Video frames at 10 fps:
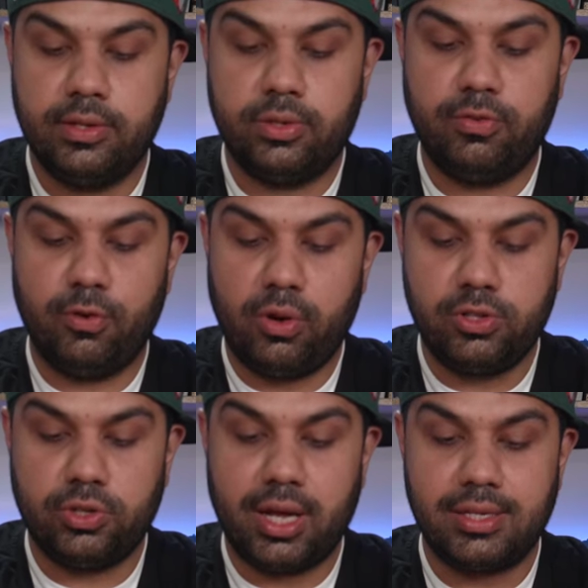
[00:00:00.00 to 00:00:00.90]
So the phone
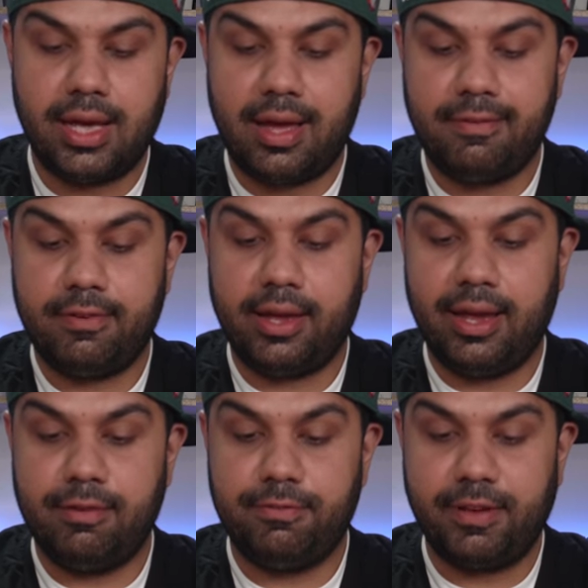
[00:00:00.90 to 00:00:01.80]
also does have
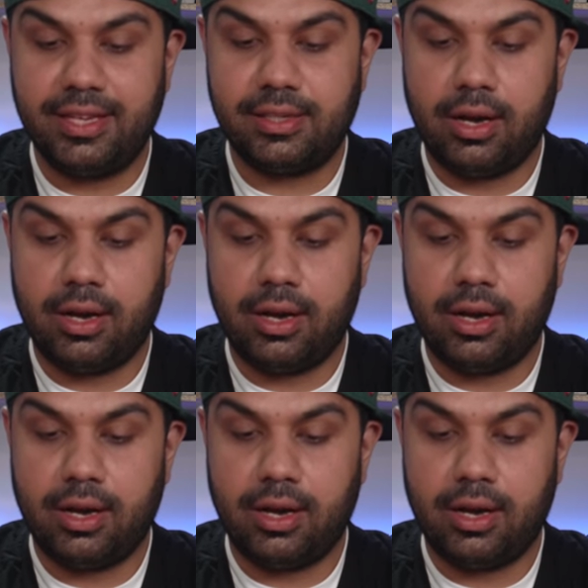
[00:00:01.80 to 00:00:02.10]
a face